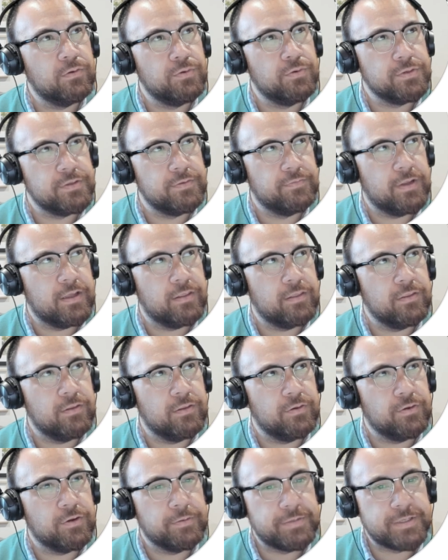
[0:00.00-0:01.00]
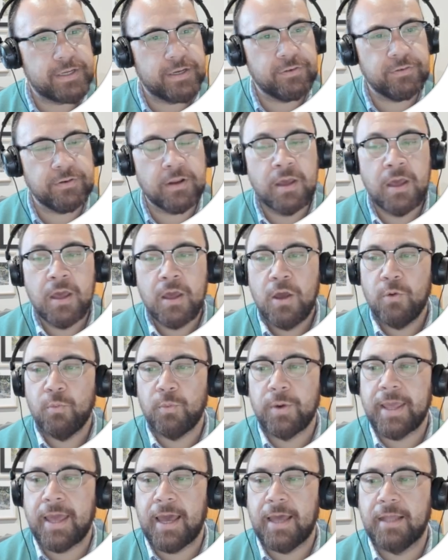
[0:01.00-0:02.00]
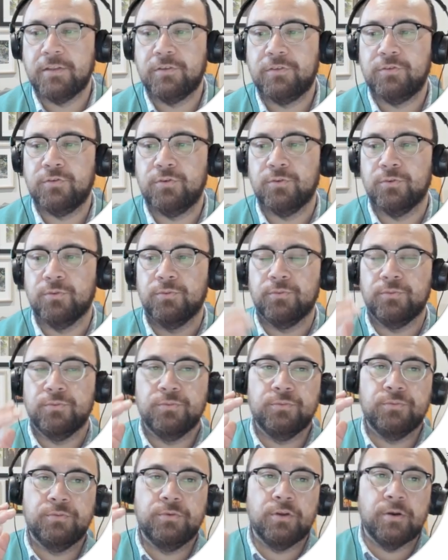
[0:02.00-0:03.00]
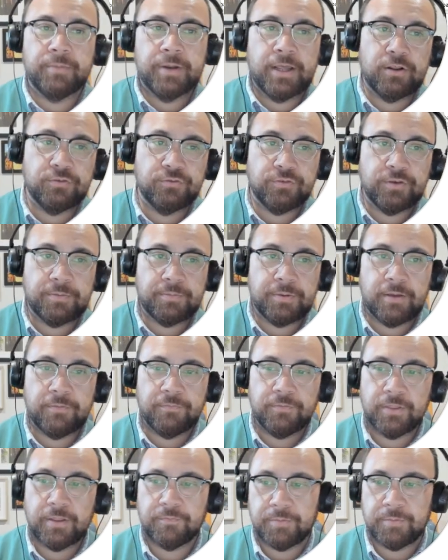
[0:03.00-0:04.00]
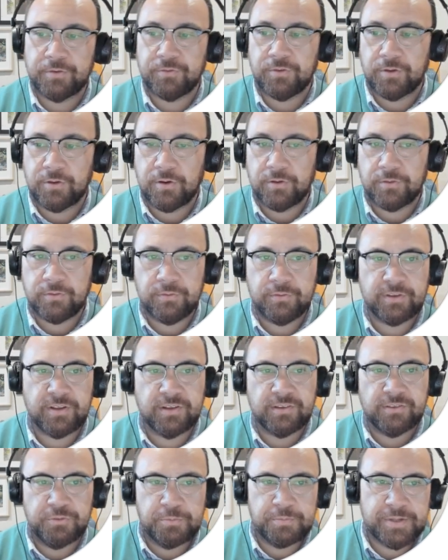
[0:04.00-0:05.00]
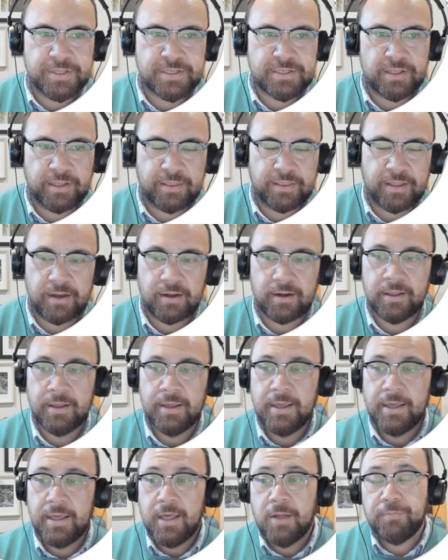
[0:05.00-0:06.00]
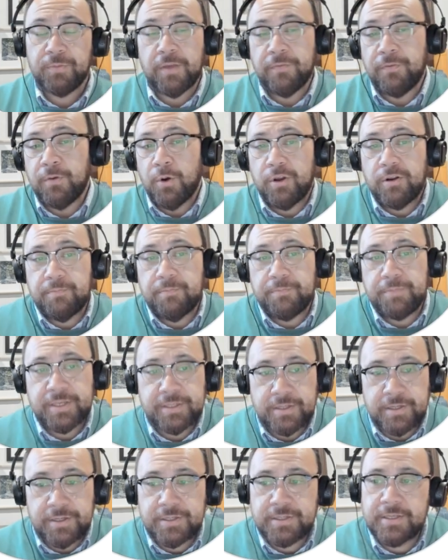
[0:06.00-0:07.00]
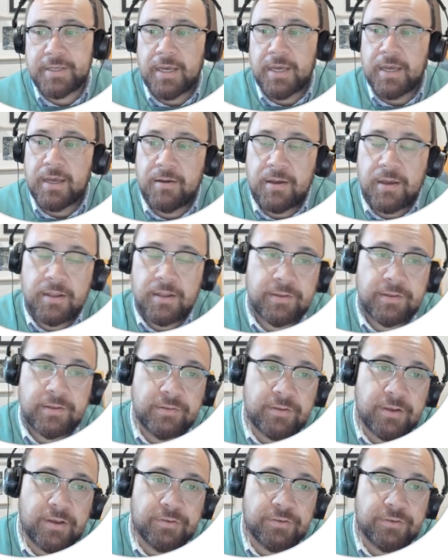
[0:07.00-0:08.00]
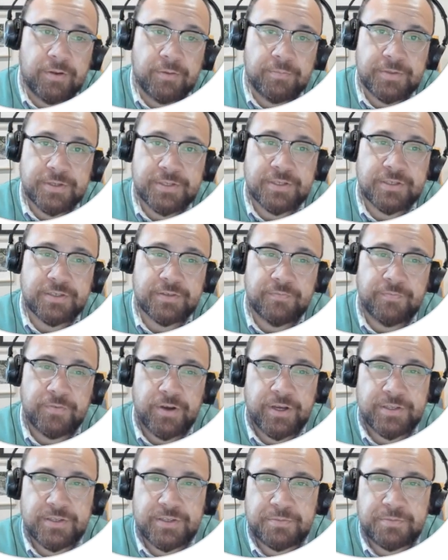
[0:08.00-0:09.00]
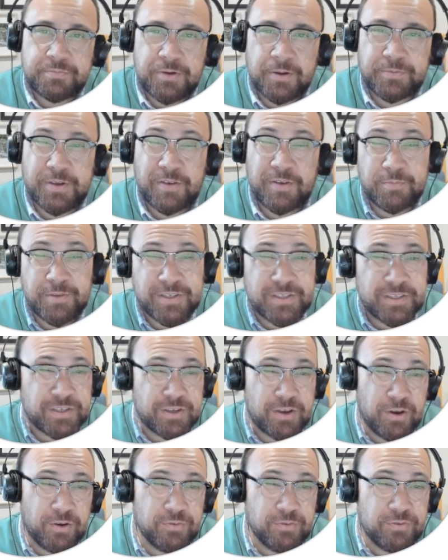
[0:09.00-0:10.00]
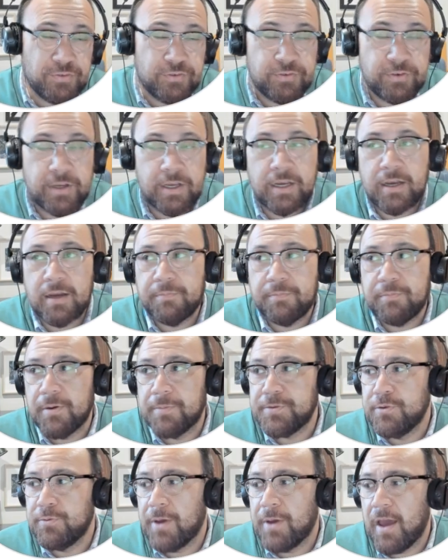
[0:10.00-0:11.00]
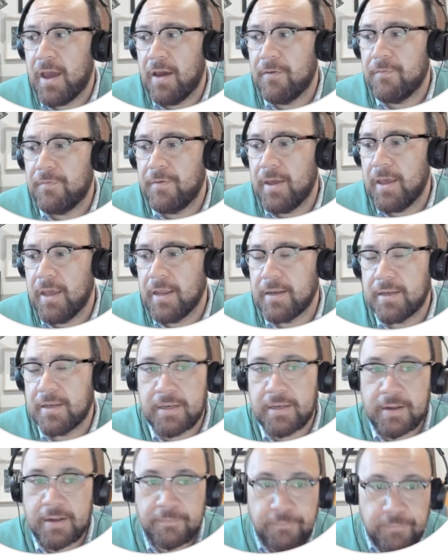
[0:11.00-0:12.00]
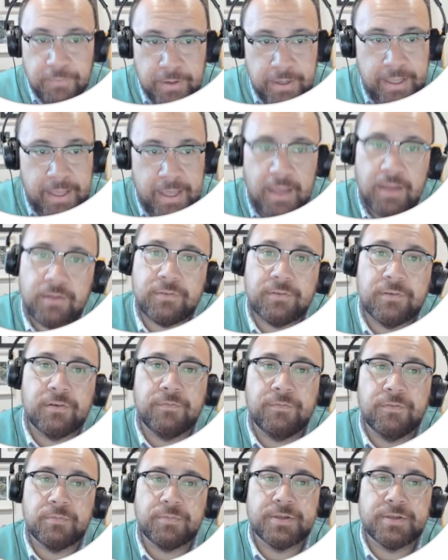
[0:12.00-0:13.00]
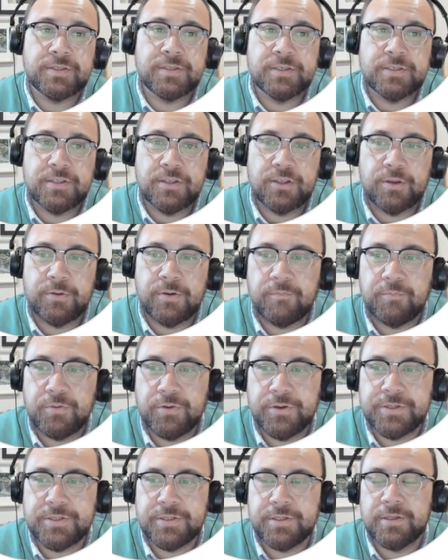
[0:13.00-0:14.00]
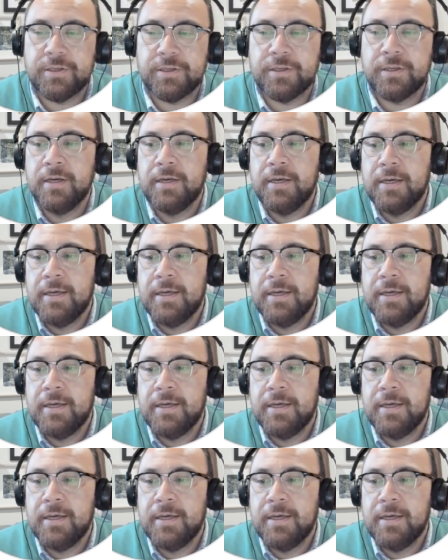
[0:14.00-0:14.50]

cause of death, the documentation, we had to nominate her GP for the information to go to. So there's little bits like that. If you own a business, details around business advisors, perhaps you have a business coach, perhaps you have a different accountant for the business than you have personally.